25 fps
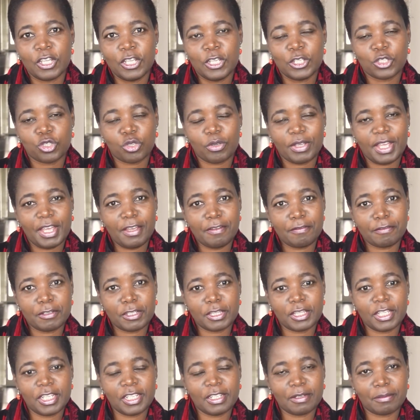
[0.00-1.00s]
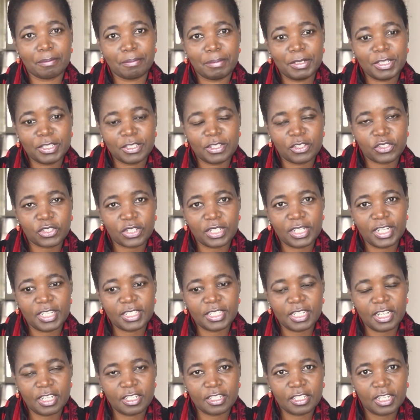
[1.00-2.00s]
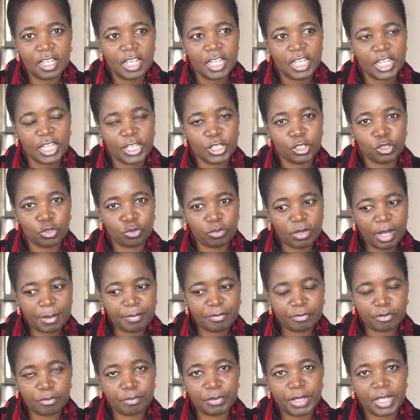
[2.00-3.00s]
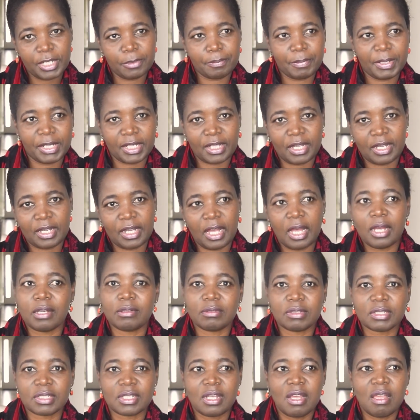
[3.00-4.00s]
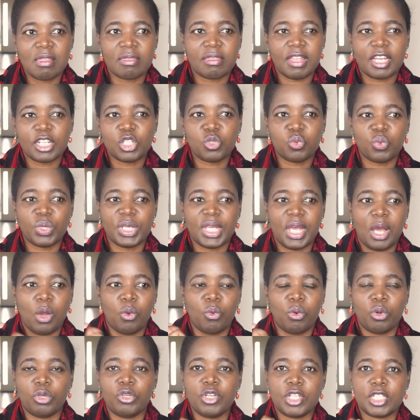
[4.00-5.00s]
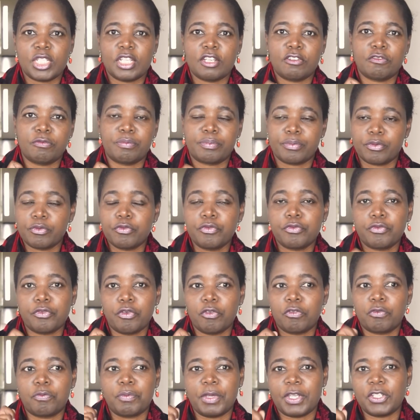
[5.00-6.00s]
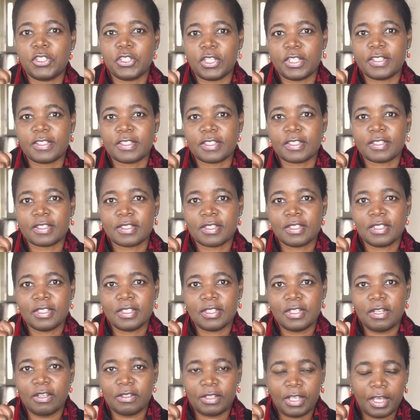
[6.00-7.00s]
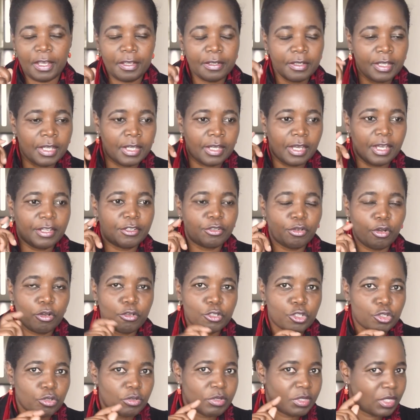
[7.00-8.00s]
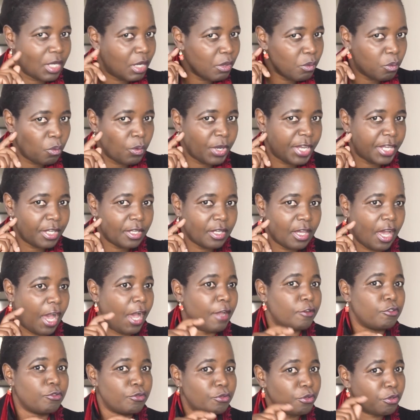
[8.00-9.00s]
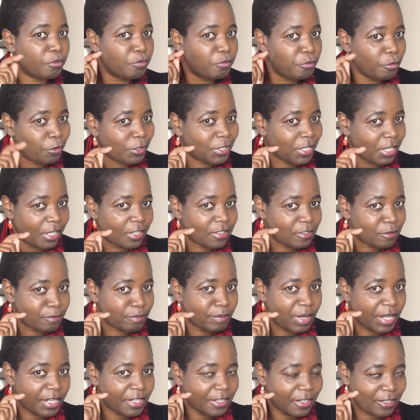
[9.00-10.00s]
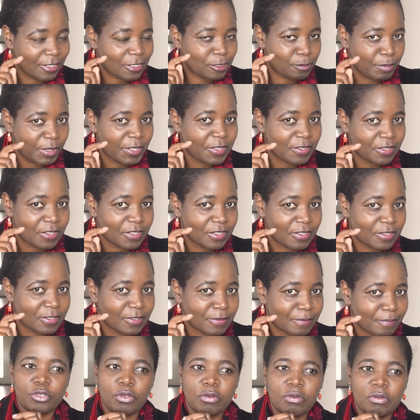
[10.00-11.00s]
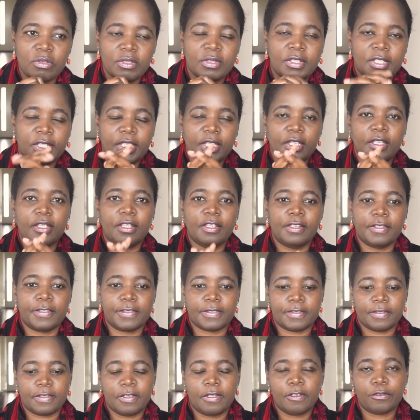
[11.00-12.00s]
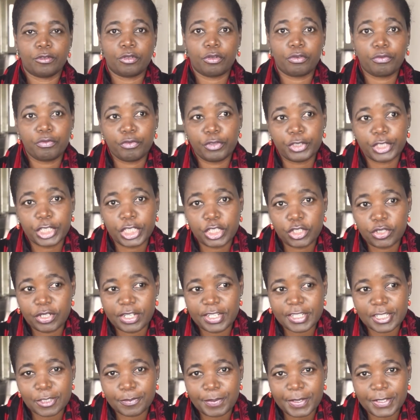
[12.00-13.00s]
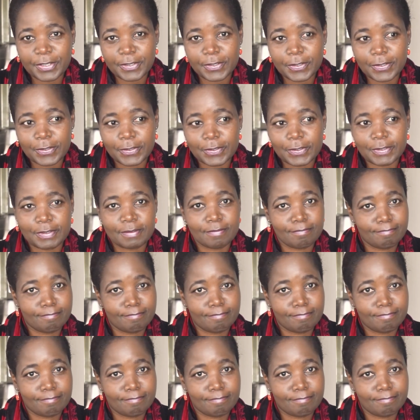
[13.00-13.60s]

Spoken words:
So everything business related is swiped from that bank account. That way I'll always have proof of purchase. Okay, and also that way I do not forget my expenses. So the key is don't forget your expenses.